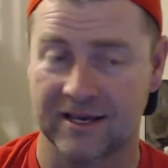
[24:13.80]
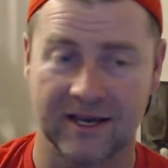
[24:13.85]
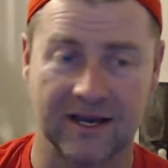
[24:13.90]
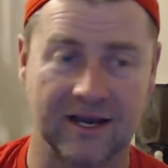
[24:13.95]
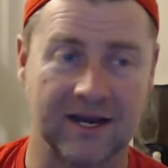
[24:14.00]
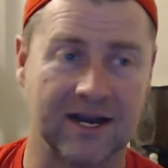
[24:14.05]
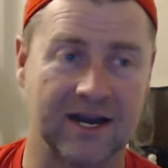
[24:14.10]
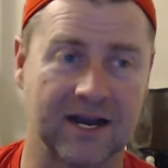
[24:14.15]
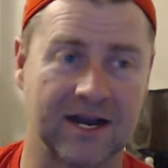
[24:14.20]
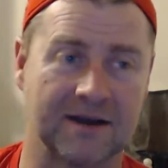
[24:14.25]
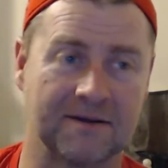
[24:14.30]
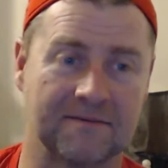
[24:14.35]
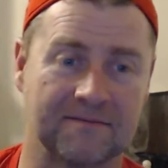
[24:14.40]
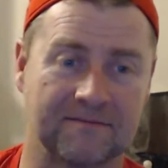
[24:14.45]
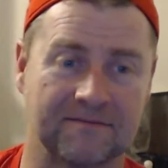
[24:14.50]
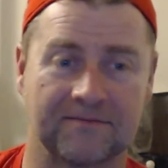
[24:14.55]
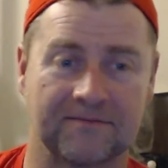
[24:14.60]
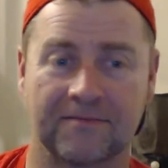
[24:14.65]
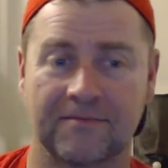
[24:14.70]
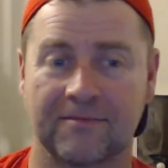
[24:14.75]

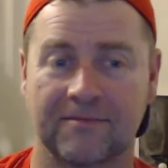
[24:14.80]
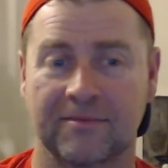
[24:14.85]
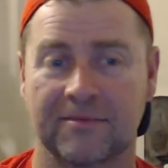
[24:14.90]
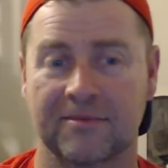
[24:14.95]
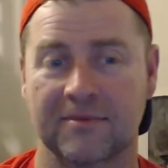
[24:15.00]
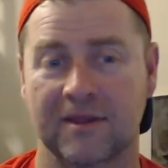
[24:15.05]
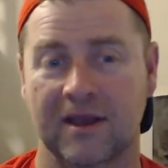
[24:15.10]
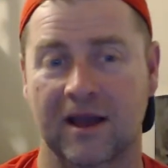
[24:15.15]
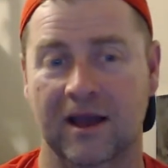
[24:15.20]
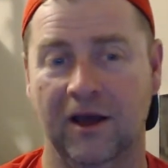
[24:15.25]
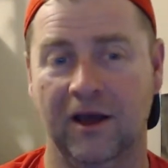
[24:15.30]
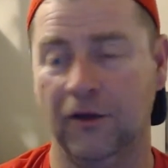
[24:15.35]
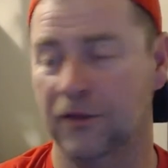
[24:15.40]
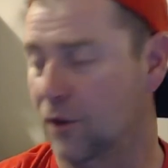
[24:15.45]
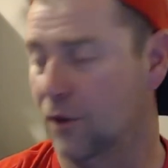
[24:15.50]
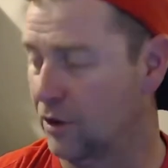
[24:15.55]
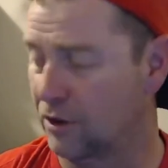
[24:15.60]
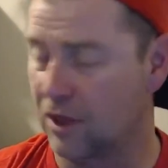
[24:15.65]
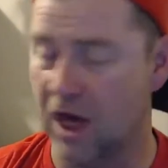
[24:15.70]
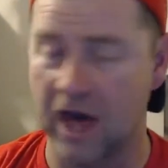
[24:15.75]

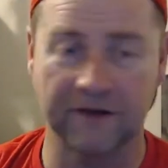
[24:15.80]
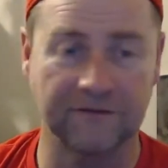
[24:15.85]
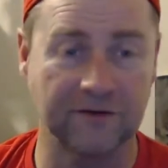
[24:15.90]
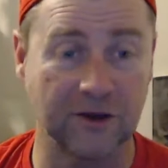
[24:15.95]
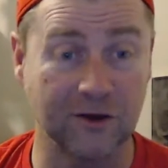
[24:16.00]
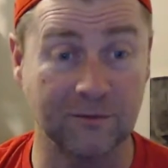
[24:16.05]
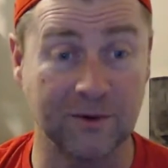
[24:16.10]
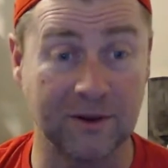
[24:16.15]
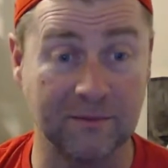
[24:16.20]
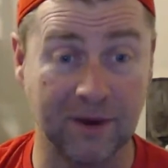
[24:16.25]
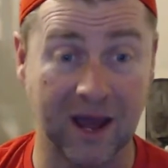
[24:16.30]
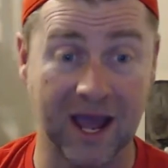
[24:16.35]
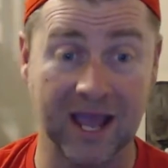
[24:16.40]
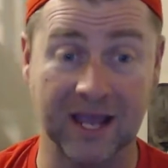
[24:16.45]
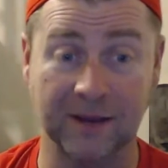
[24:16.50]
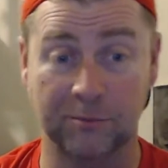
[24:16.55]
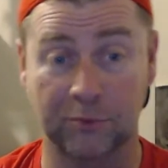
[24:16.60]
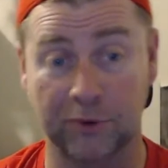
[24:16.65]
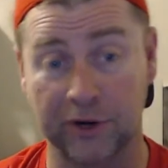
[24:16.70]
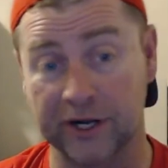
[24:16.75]
Although a lot of you have been
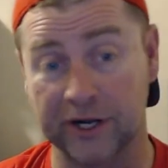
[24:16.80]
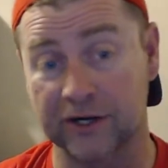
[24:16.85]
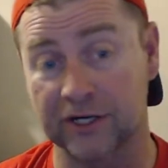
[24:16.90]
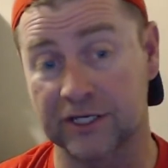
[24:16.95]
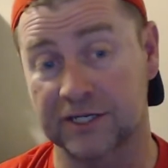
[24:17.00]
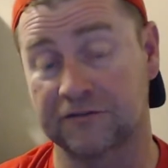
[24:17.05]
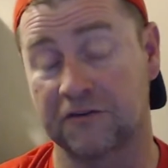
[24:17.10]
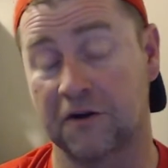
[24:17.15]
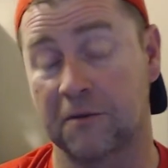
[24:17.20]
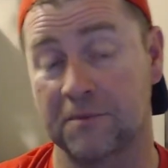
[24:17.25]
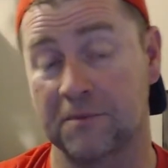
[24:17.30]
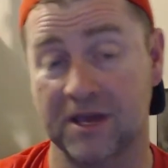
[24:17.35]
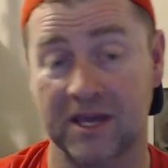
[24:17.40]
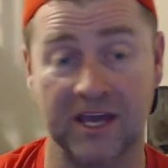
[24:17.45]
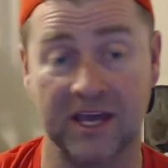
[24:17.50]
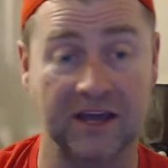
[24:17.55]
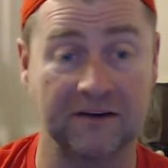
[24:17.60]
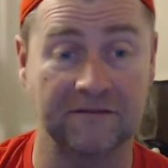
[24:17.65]
buying printers from me